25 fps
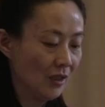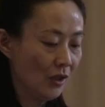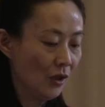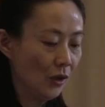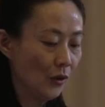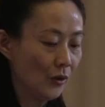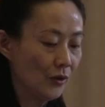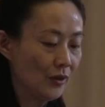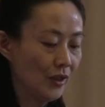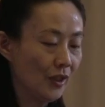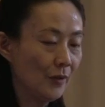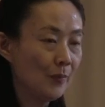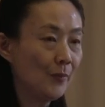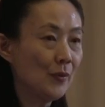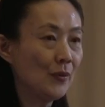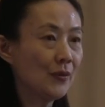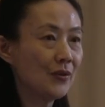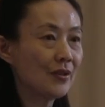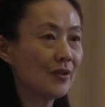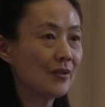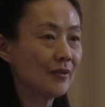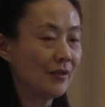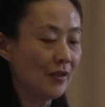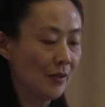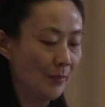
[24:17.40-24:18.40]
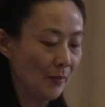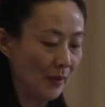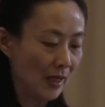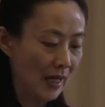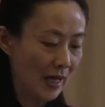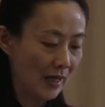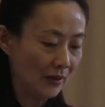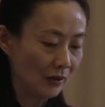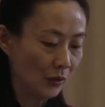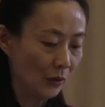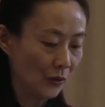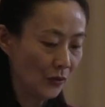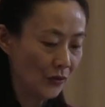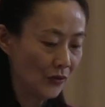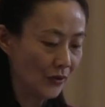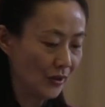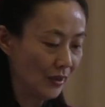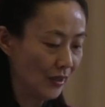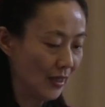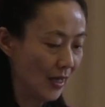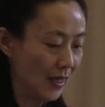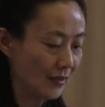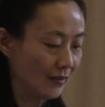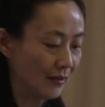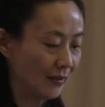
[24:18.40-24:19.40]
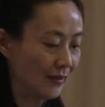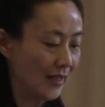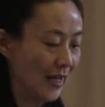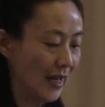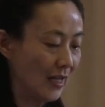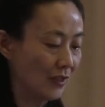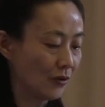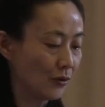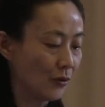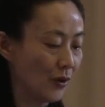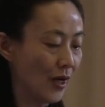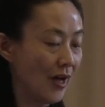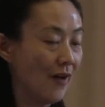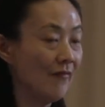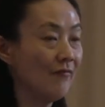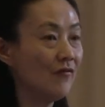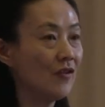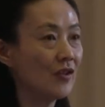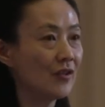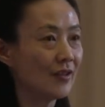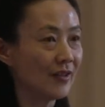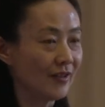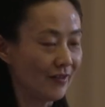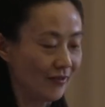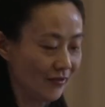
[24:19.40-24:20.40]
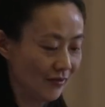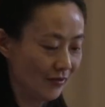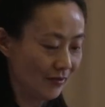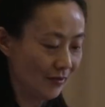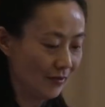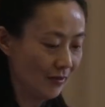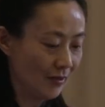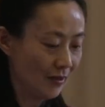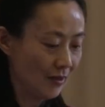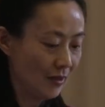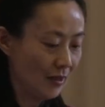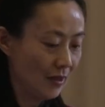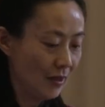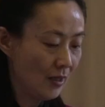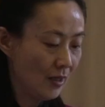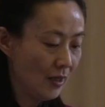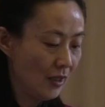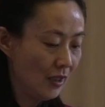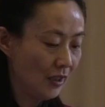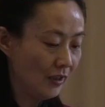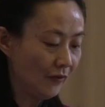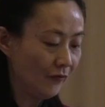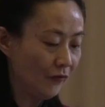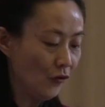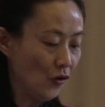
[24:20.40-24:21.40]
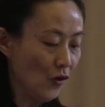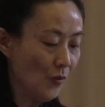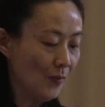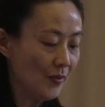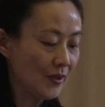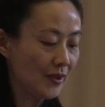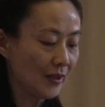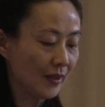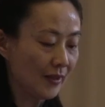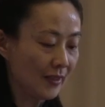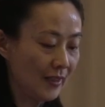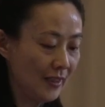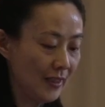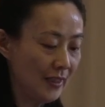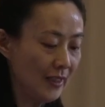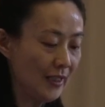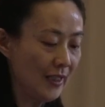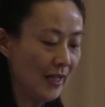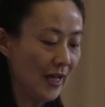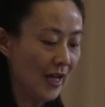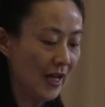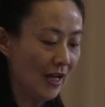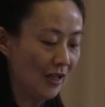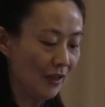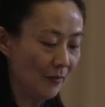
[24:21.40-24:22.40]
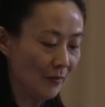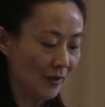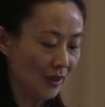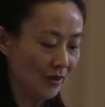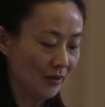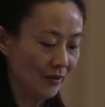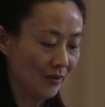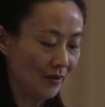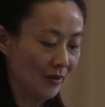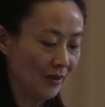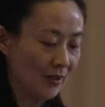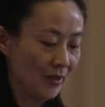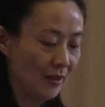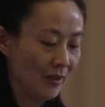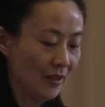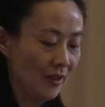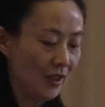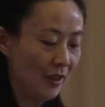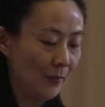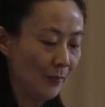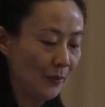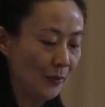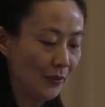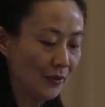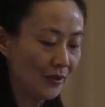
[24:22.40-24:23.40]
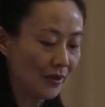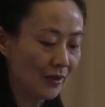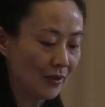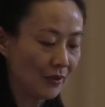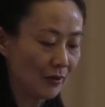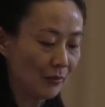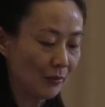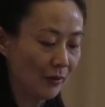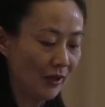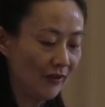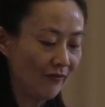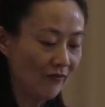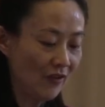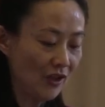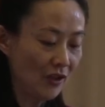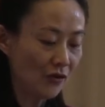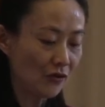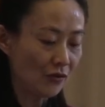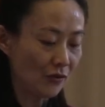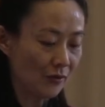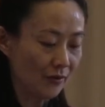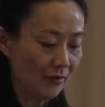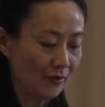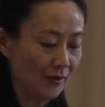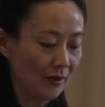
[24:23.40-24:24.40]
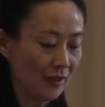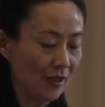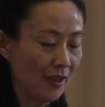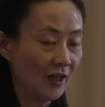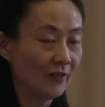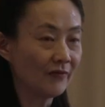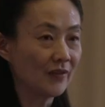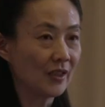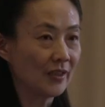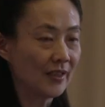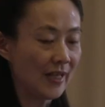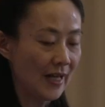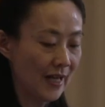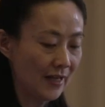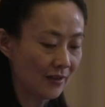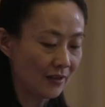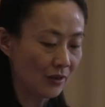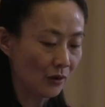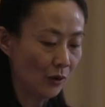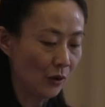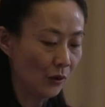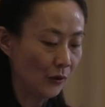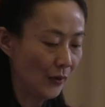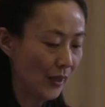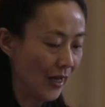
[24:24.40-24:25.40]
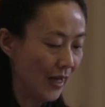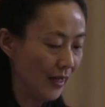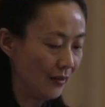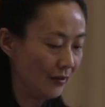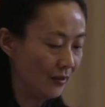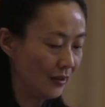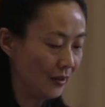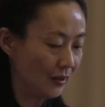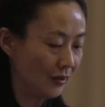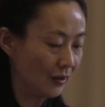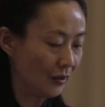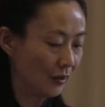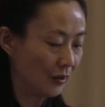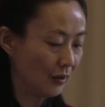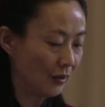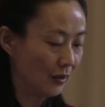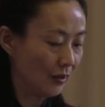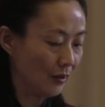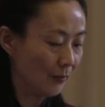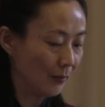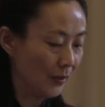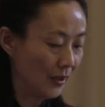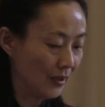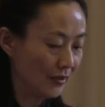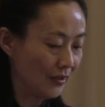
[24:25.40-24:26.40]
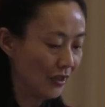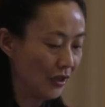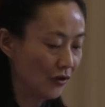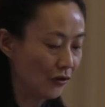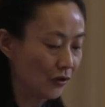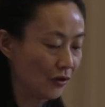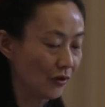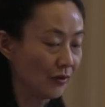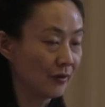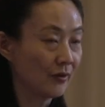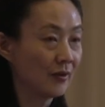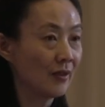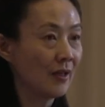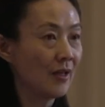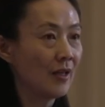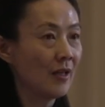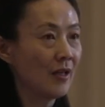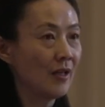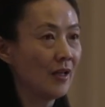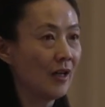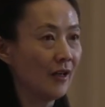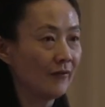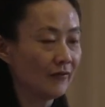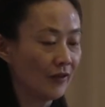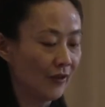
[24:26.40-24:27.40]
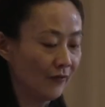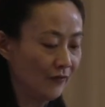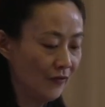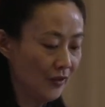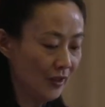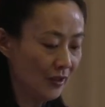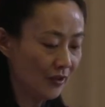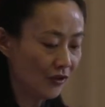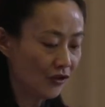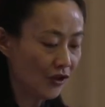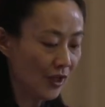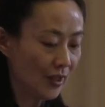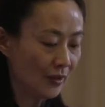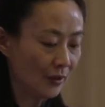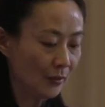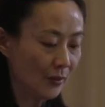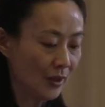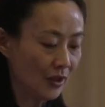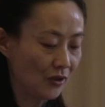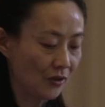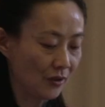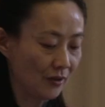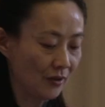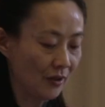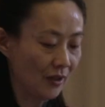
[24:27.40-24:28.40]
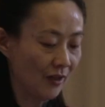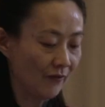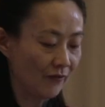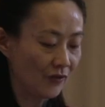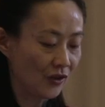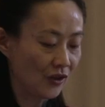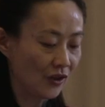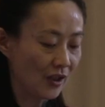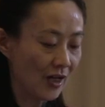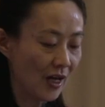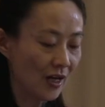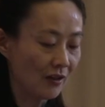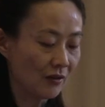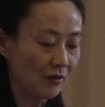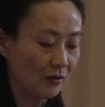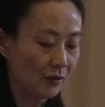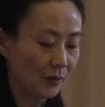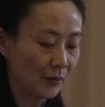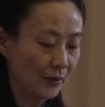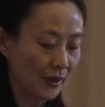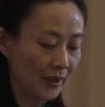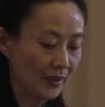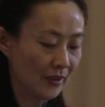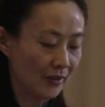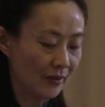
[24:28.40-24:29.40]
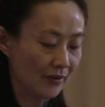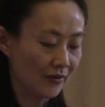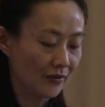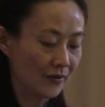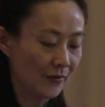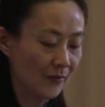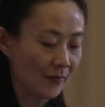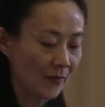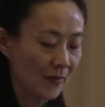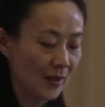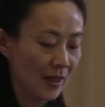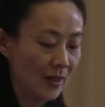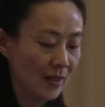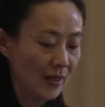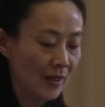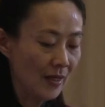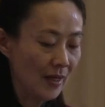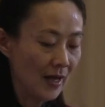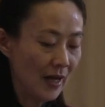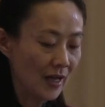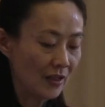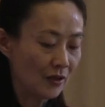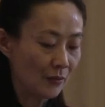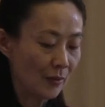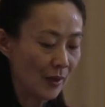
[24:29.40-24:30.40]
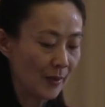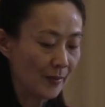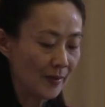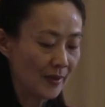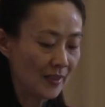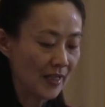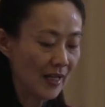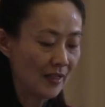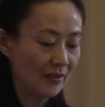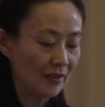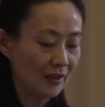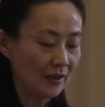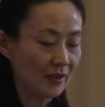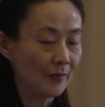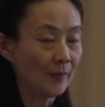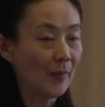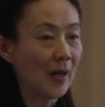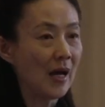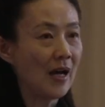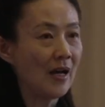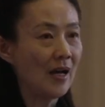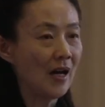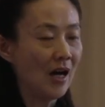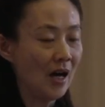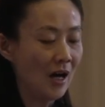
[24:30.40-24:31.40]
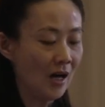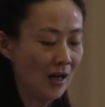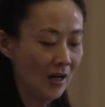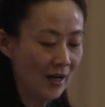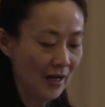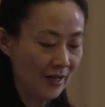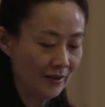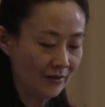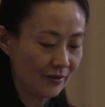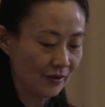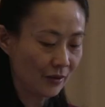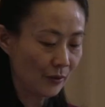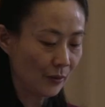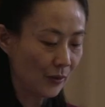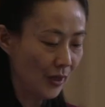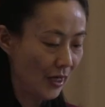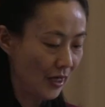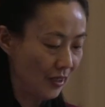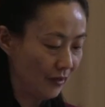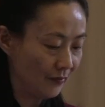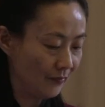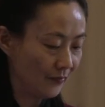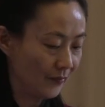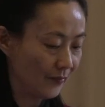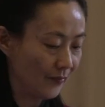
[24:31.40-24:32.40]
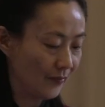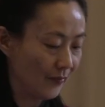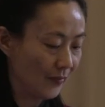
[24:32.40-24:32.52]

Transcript: although Booth's implied author has a textual emphasis, it forms a key element in Booth's revision of the text-oriented position of the first generation of Chicago critics, as represented by R. S. Crane.